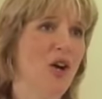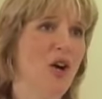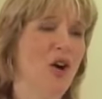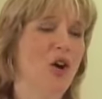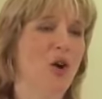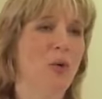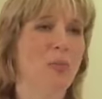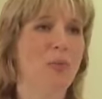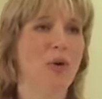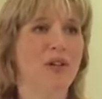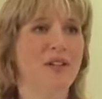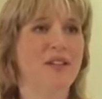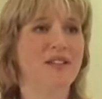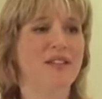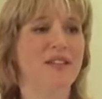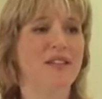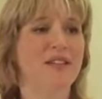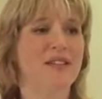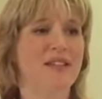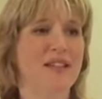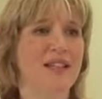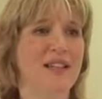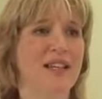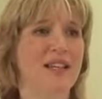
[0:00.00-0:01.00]
or
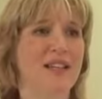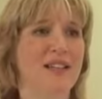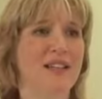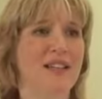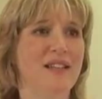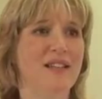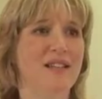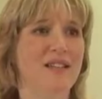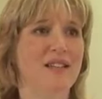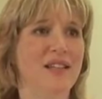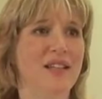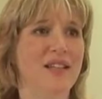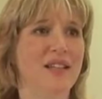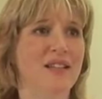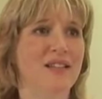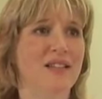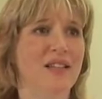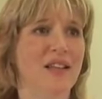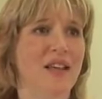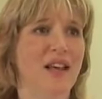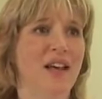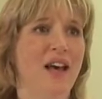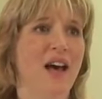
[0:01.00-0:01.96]
polycystic kidney disease,